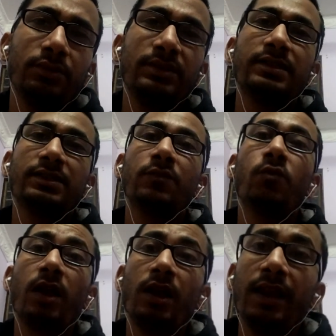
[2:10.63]
just
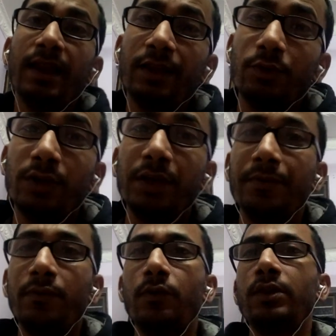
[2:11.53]
1 day, 2 day
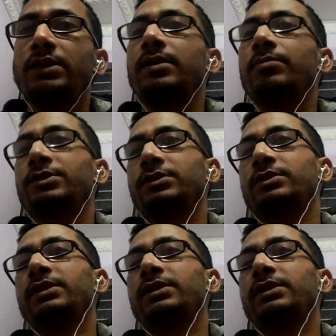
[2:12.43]
before the examination,